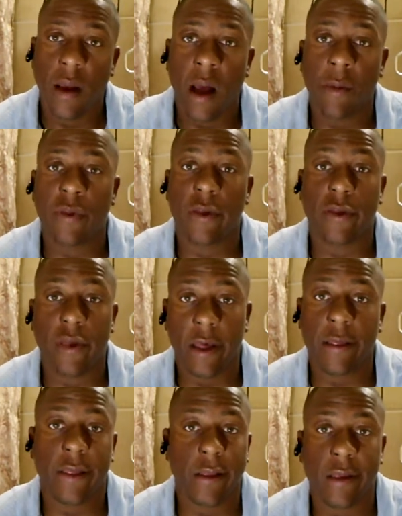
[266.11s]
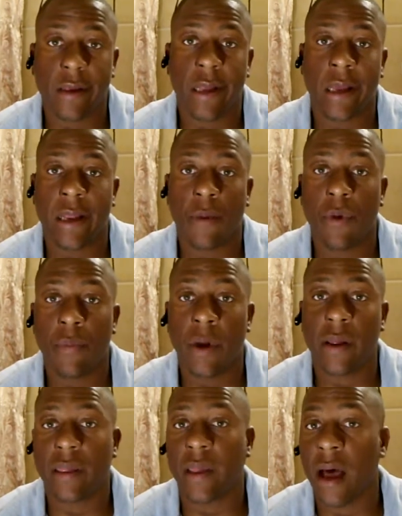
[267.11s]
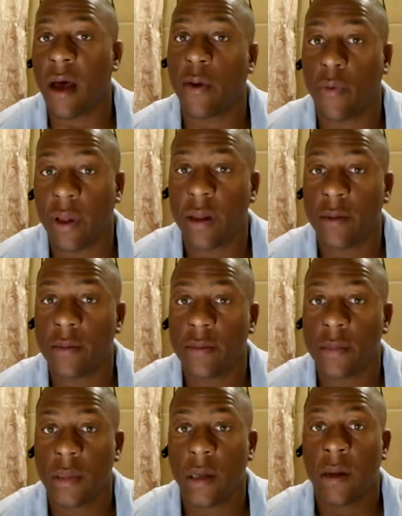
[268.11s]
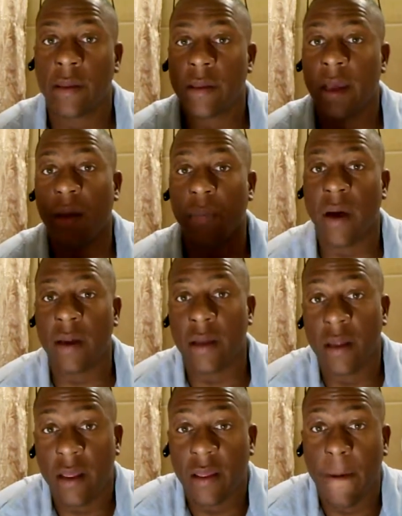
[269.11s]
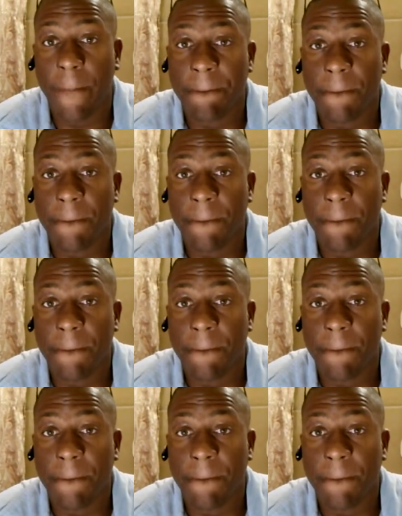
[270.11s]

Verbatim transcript: I'm suggesting today that we must tolerate. Think about this.